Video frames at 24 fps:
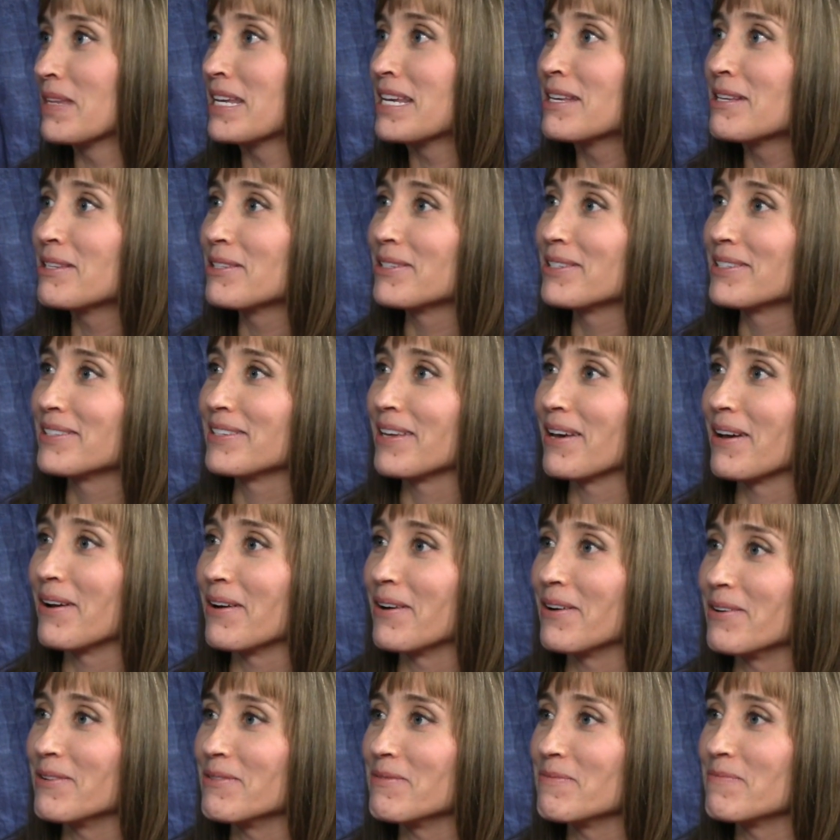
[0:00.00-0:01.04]
Yeah.
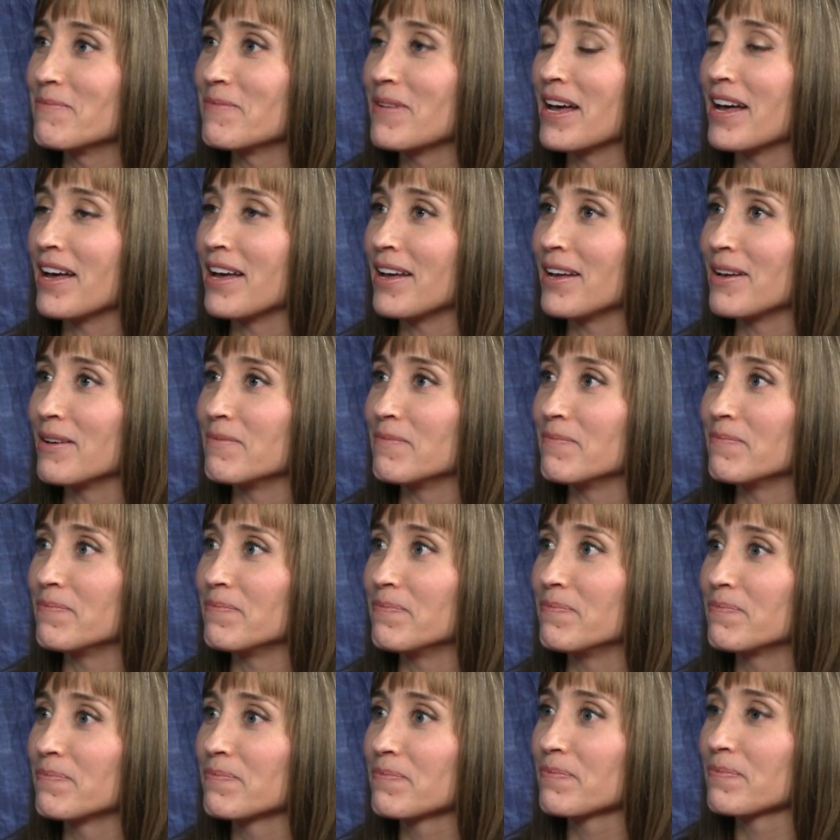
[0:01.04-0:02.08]
So um,
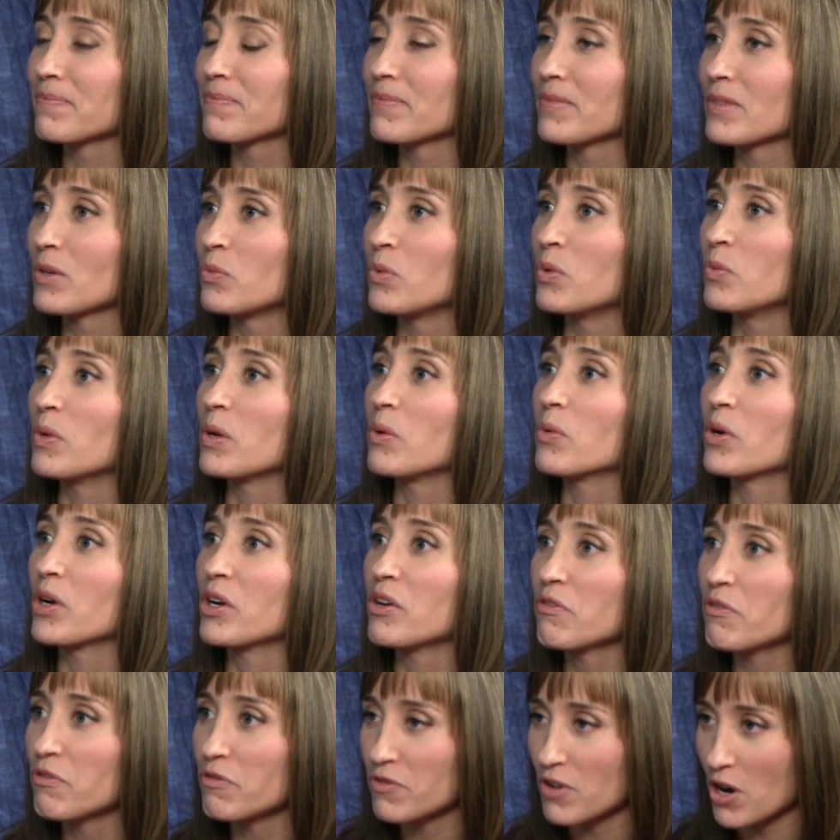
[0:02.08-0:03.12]
when we were in
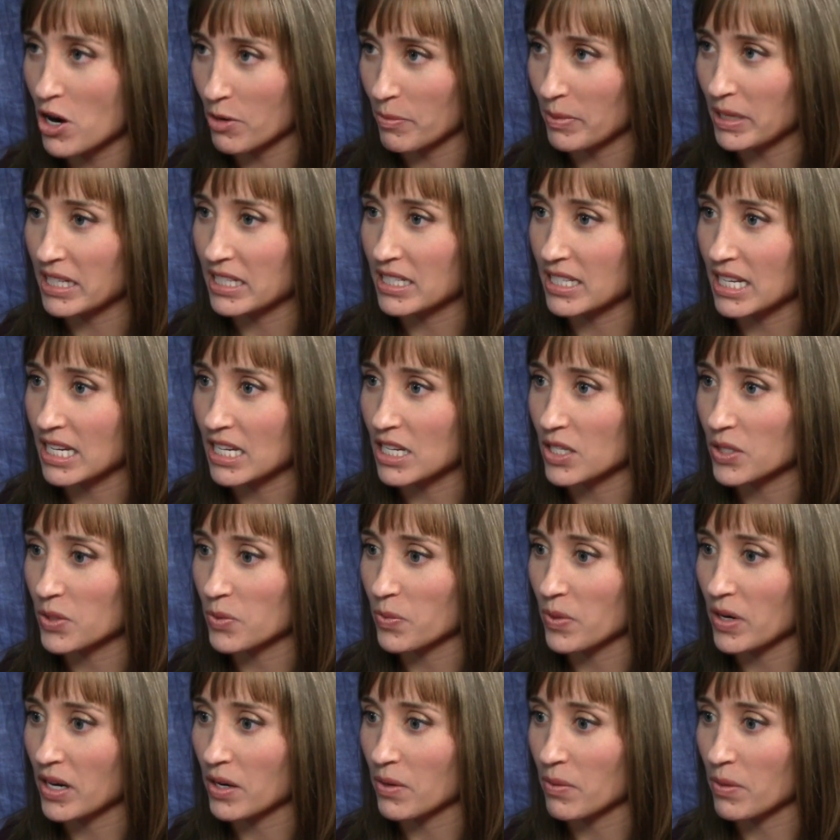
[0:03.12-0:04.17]
Farmington, is
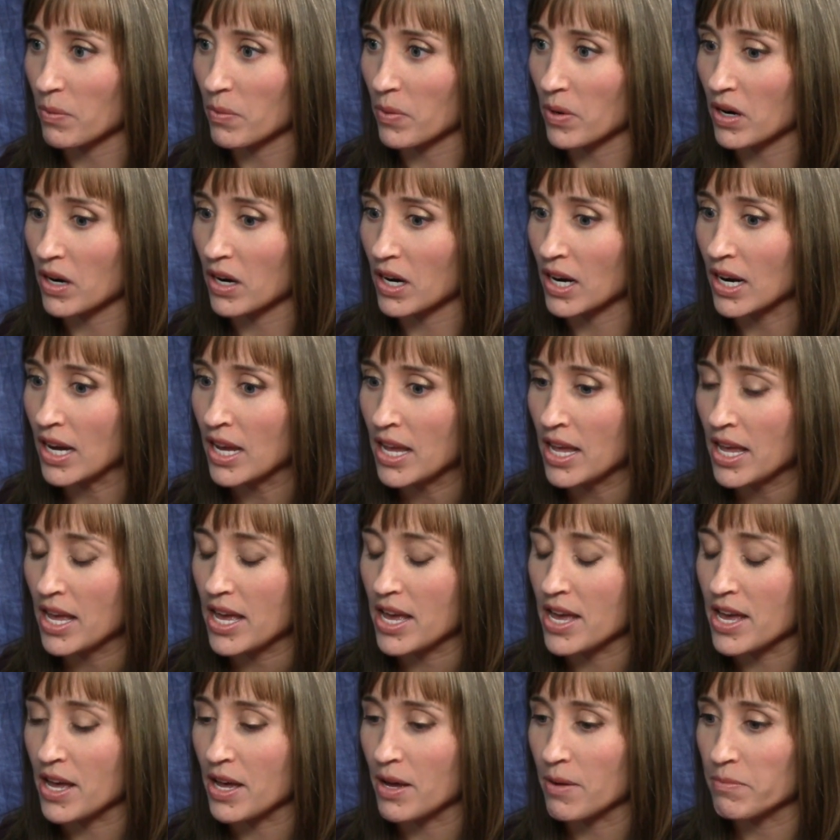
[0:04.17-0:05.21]
where we were
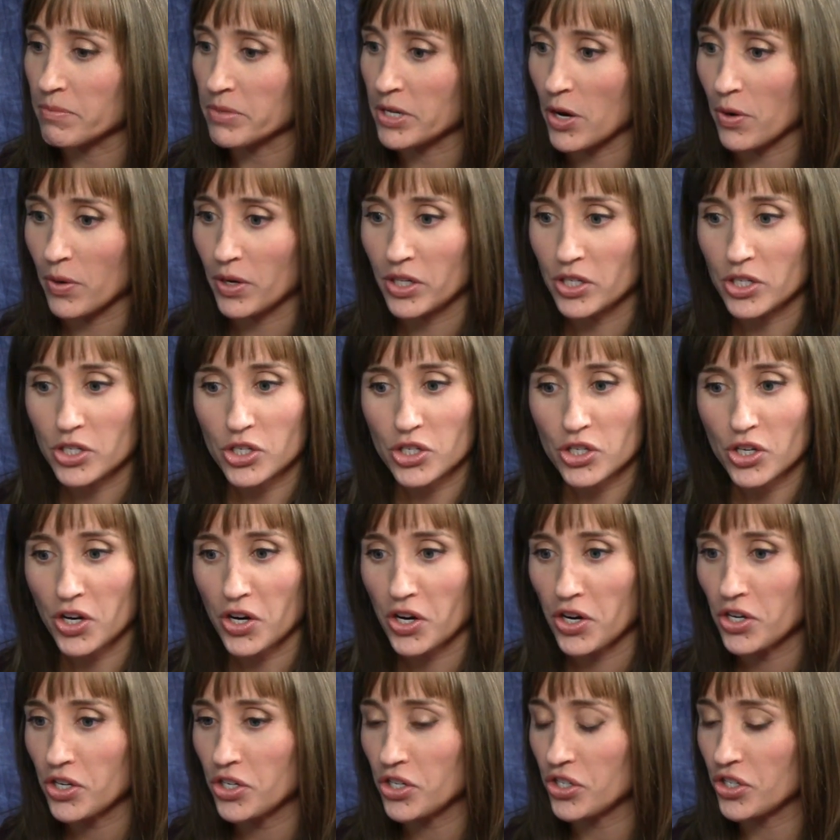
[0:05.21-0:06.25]
um, going to
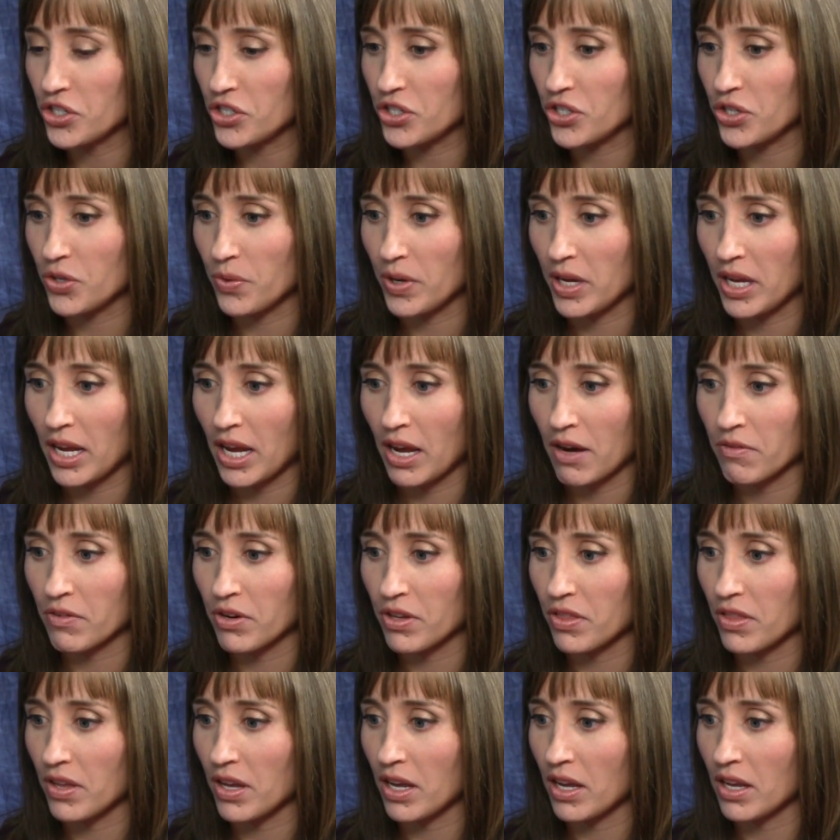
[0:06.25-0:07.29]
church, doing
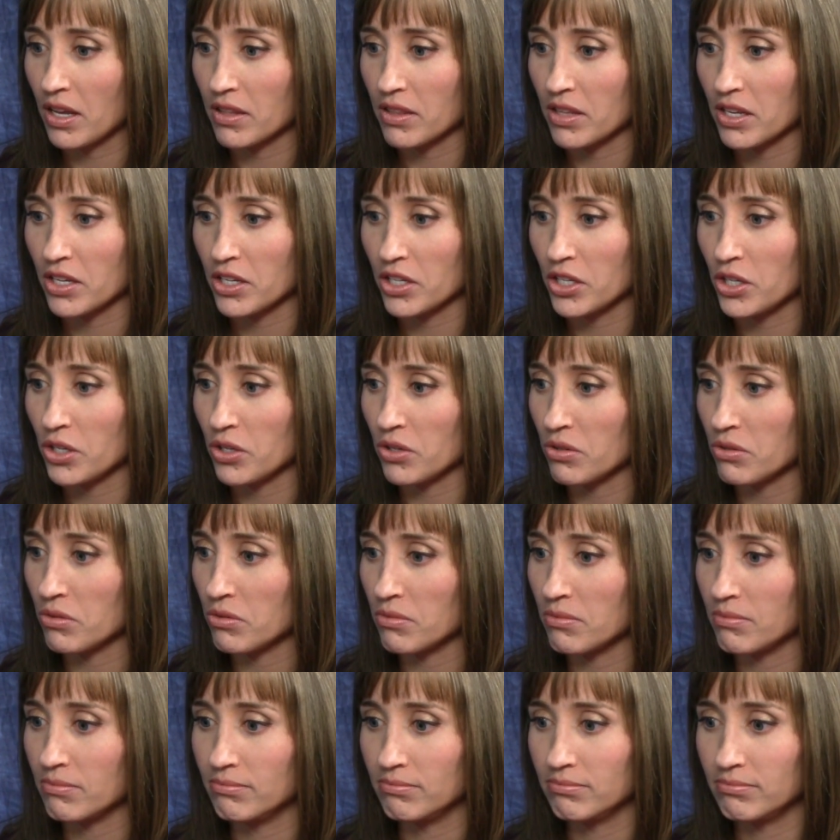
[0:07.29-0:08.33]
everything that
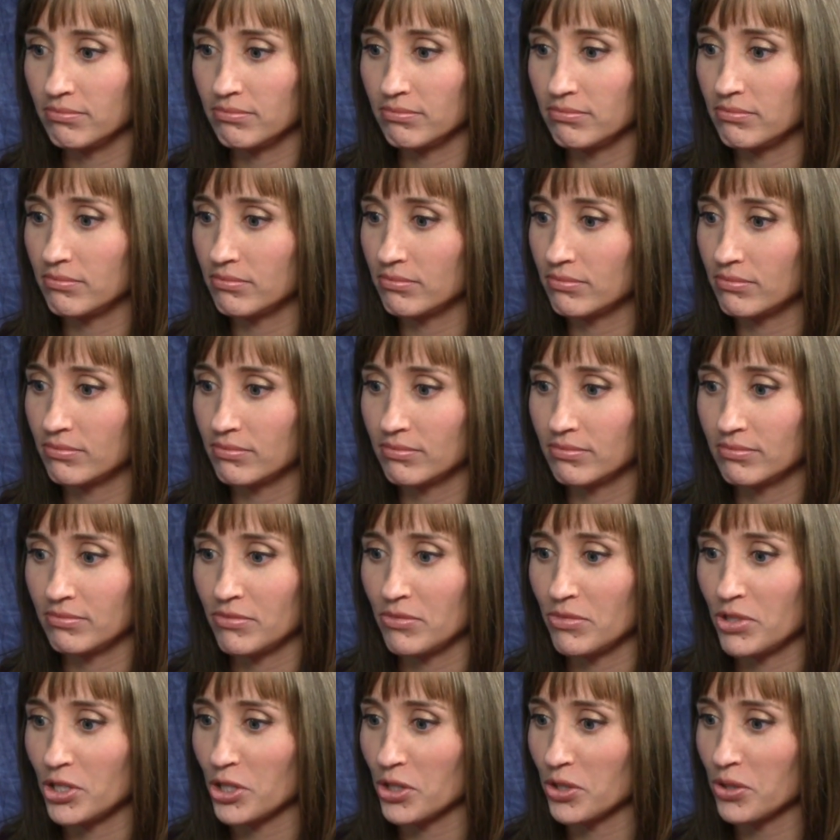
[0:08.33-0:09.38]
you
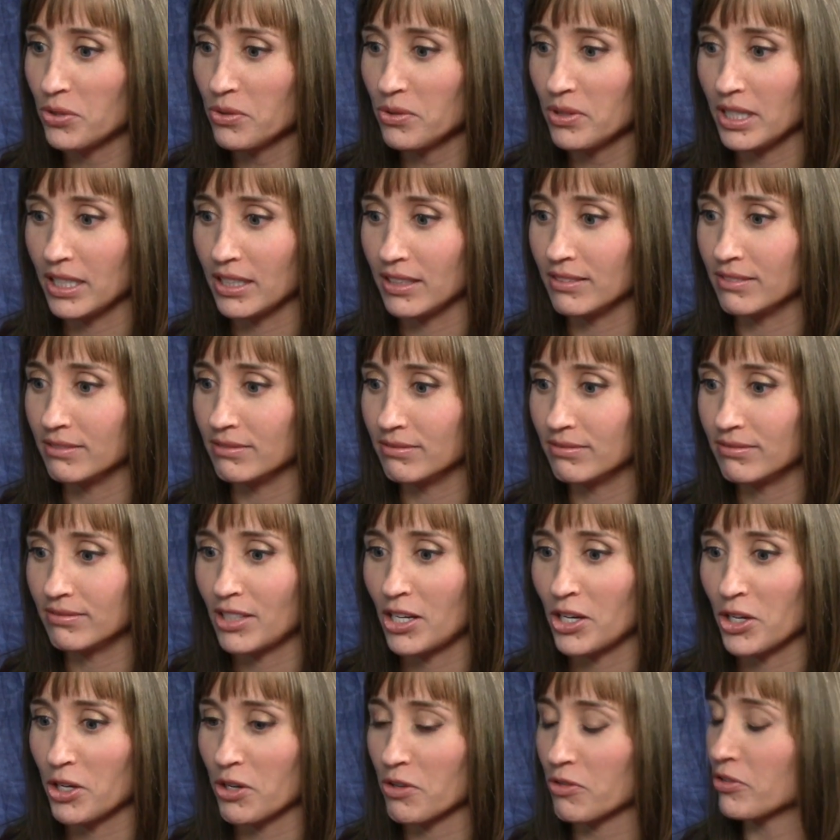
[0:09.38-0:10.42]
do and
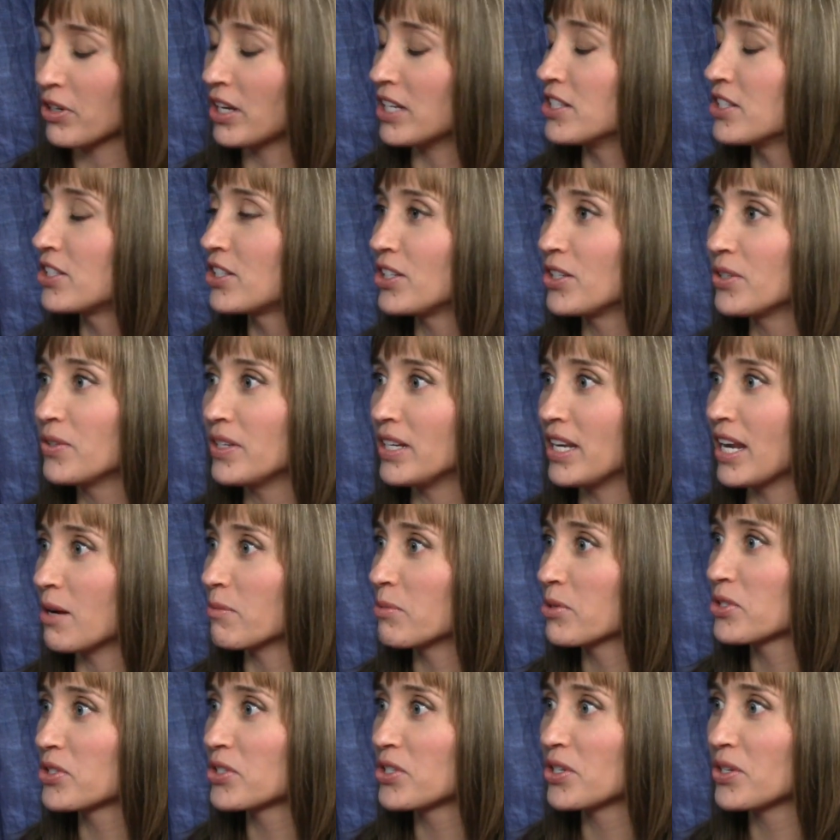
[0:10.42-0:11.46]
all your friends do and
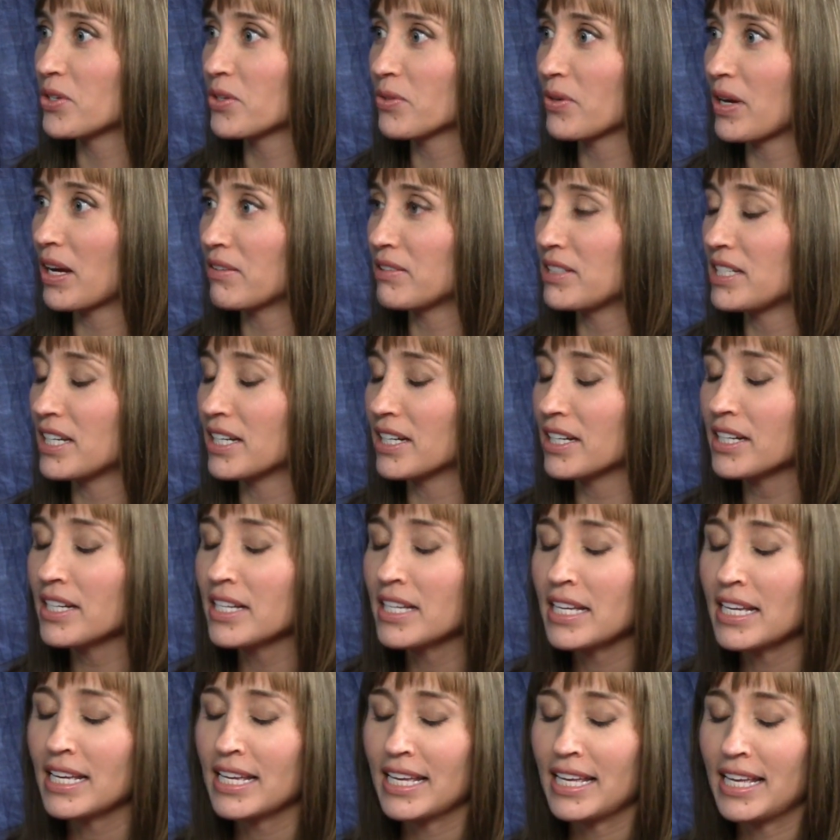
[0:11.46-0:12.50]
neighbors do around here.
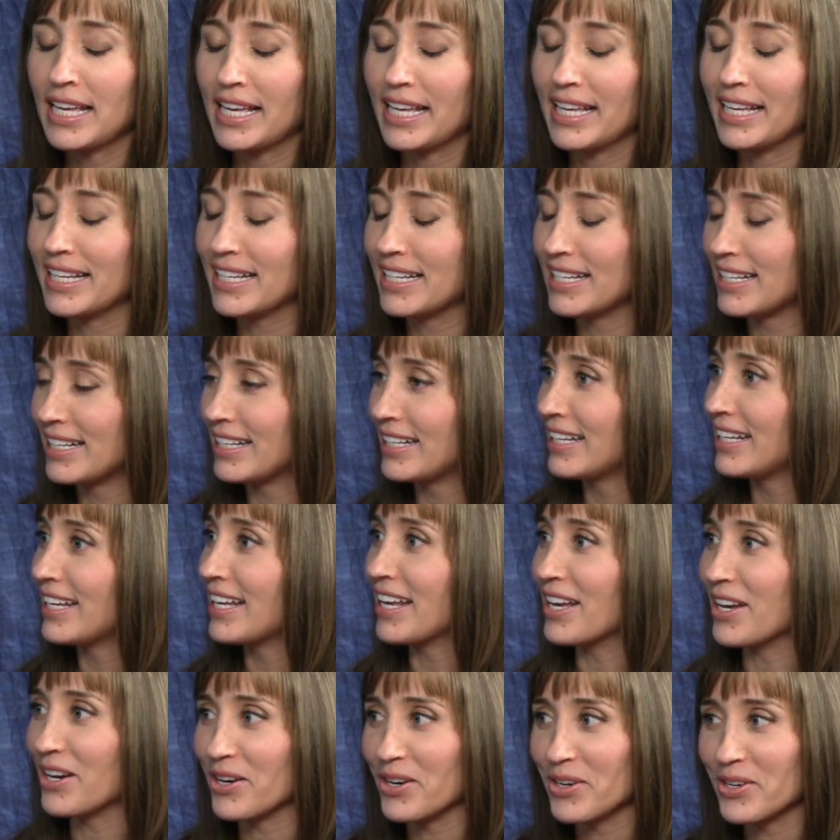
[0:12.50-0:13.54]
Singing the songs you
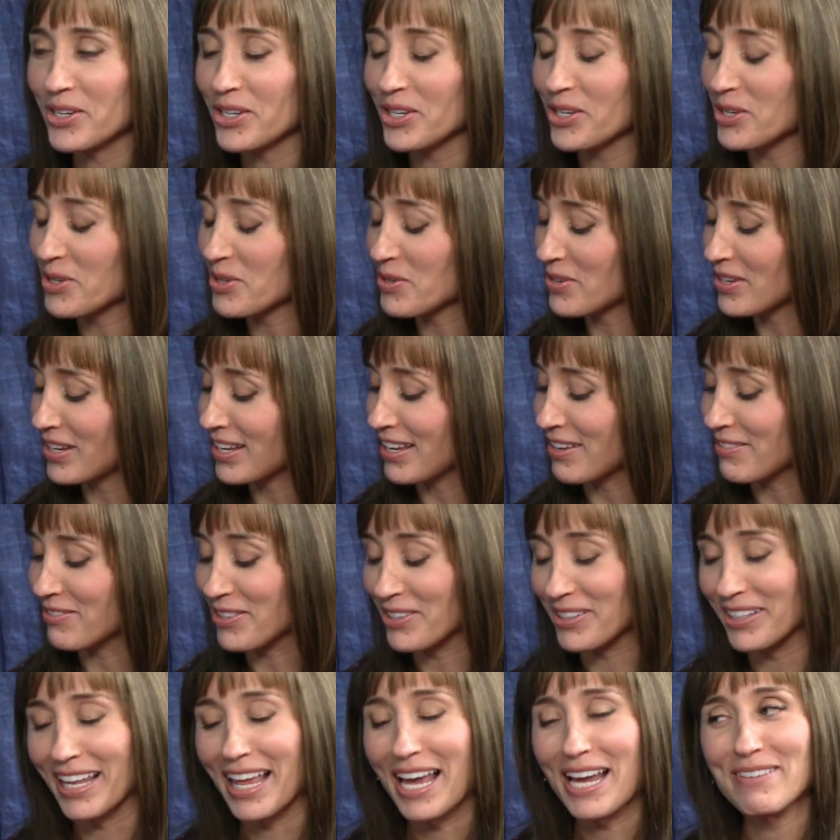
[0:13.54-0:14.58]
oh, were singing you, earlier. If you'd
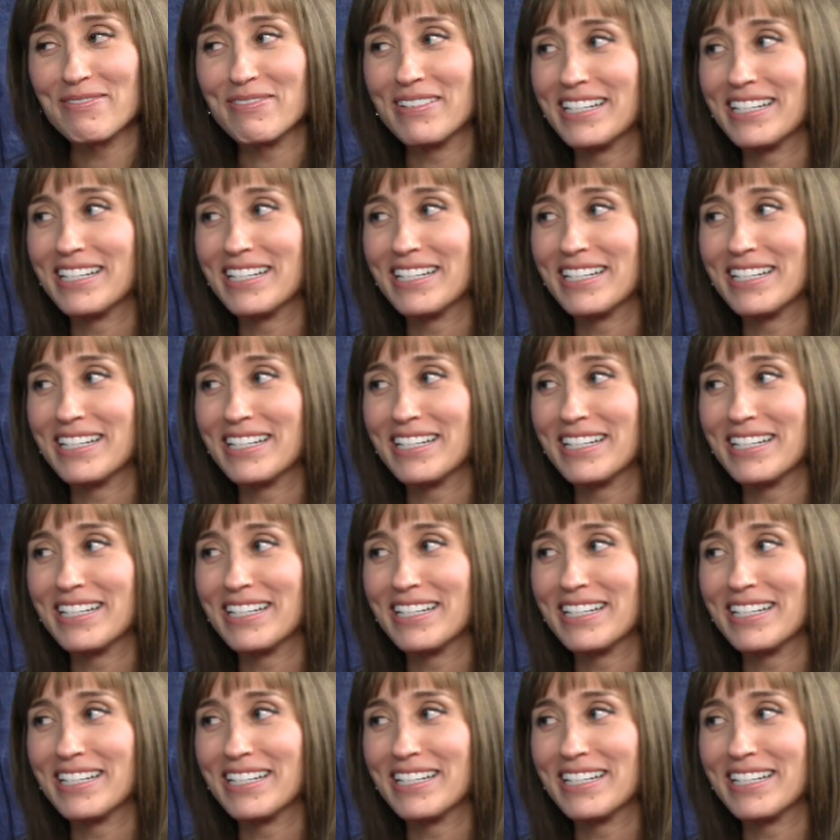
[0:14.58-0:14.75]
like you, me